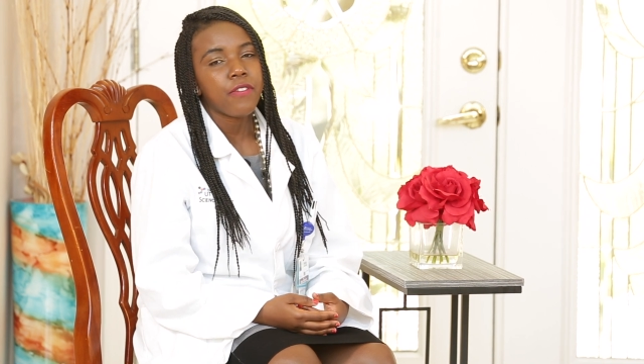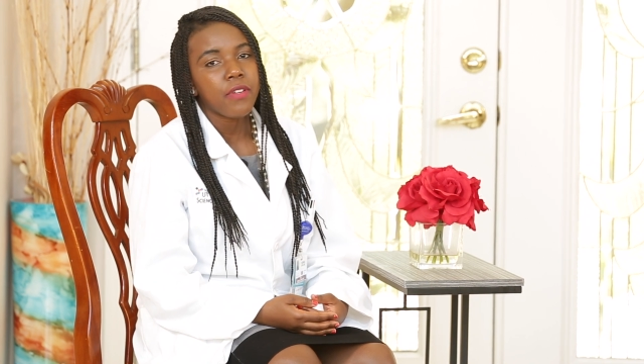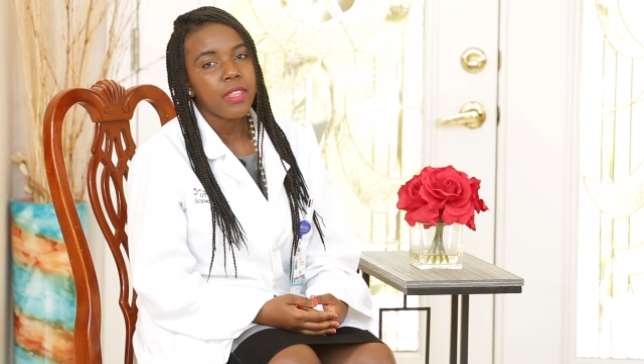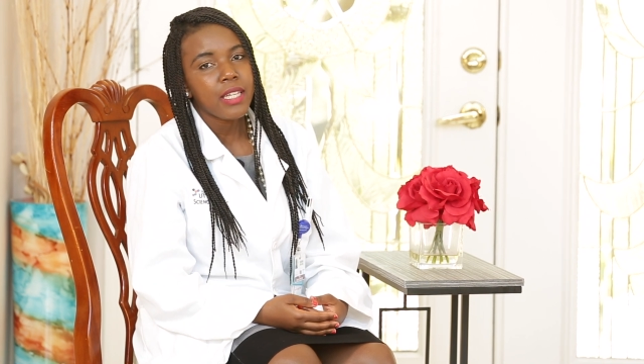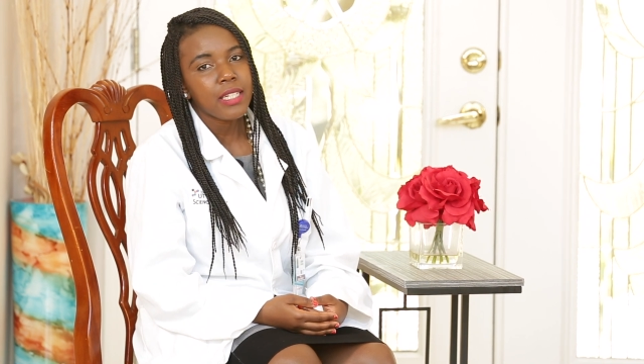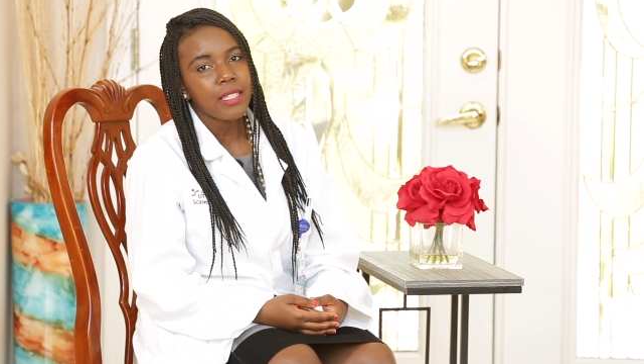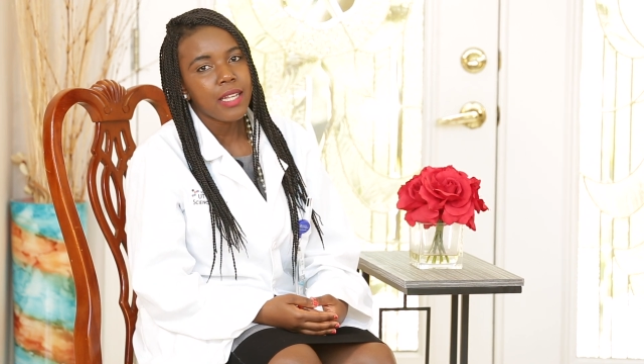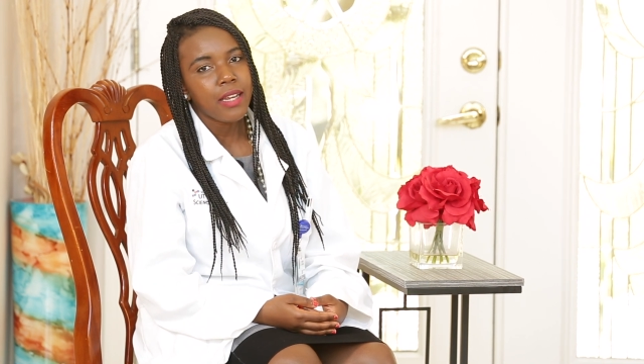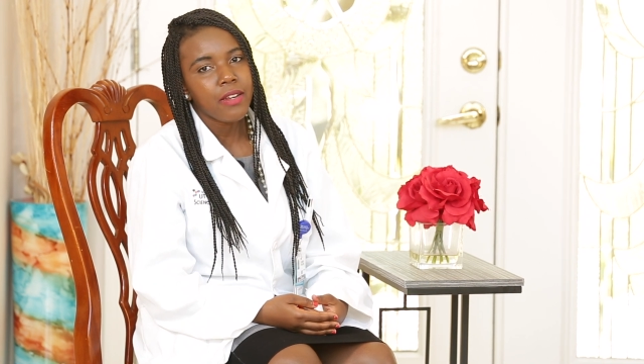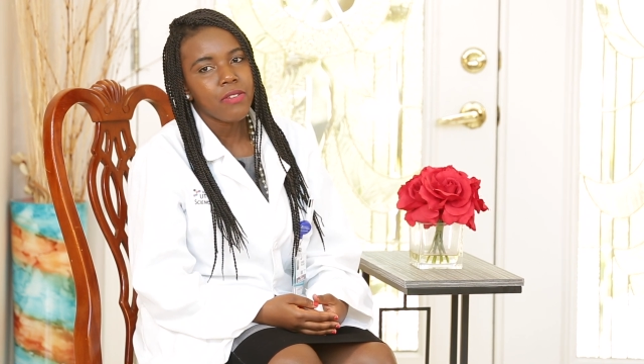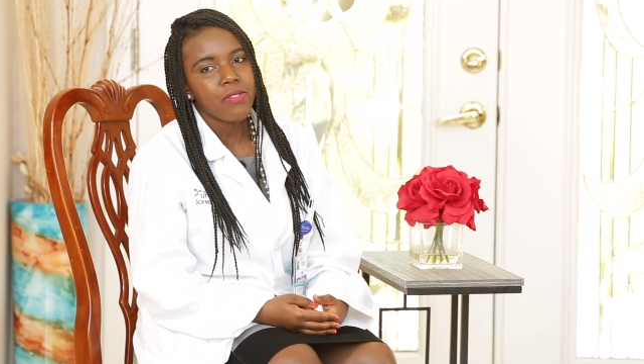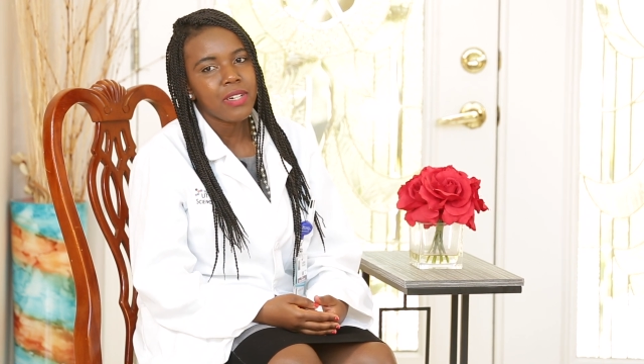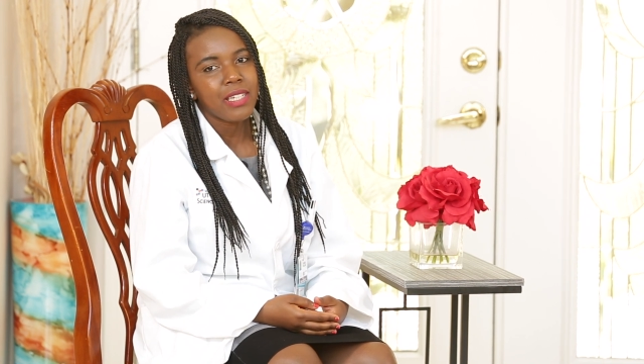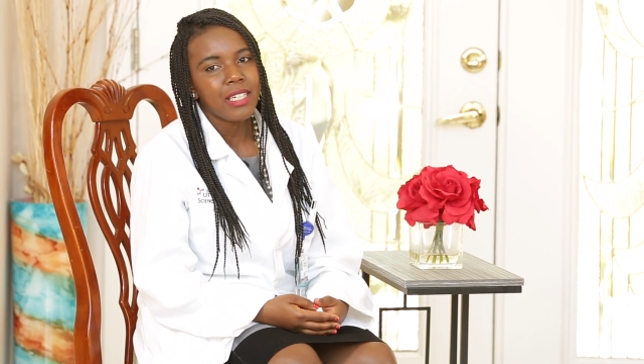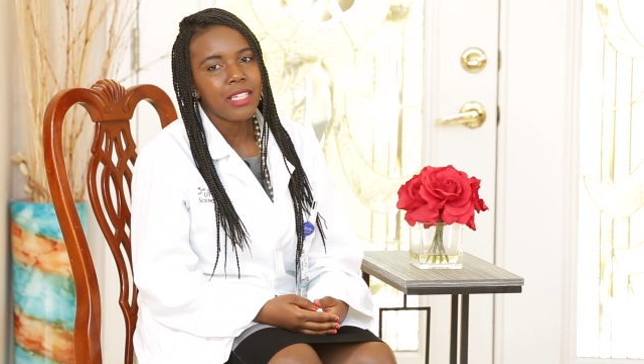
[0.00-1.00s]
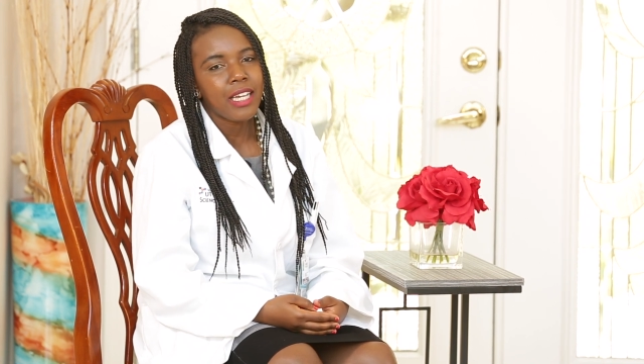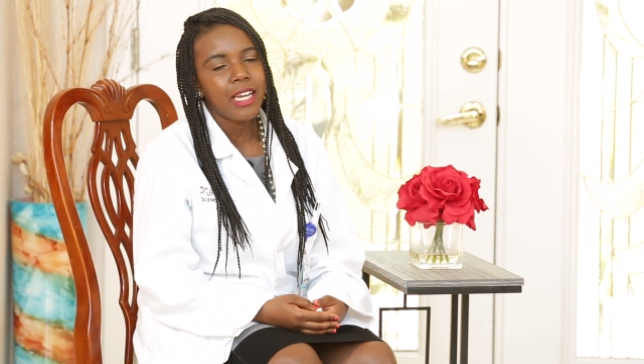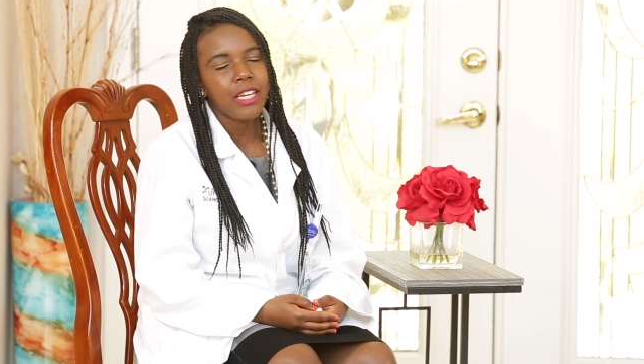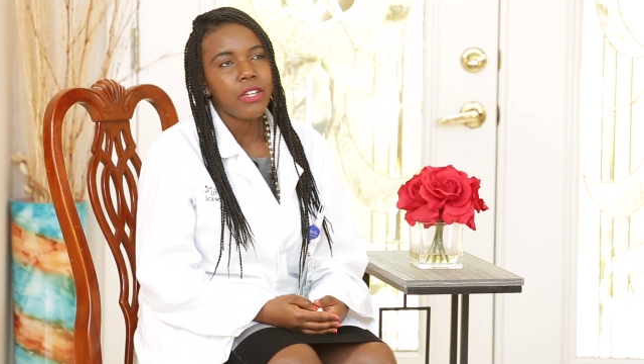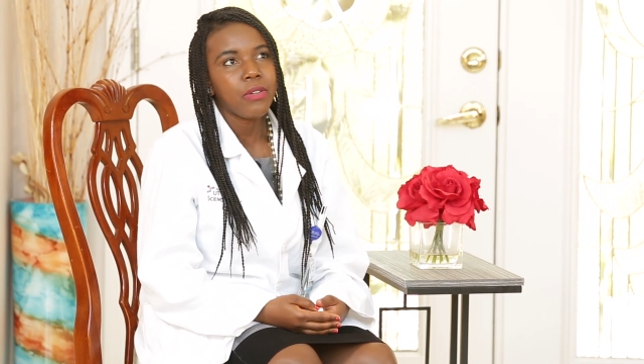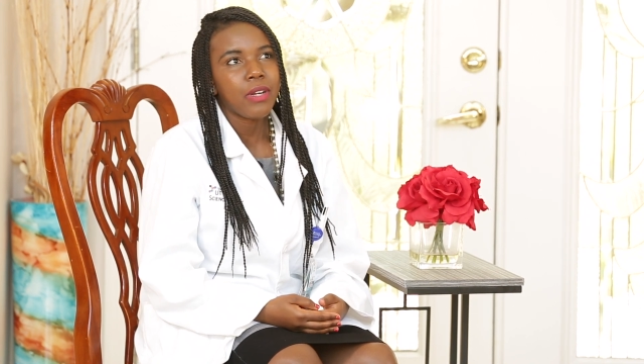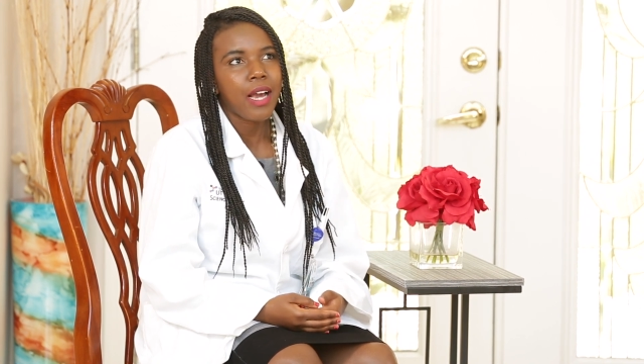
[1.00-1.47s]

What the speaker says: for things that you really like,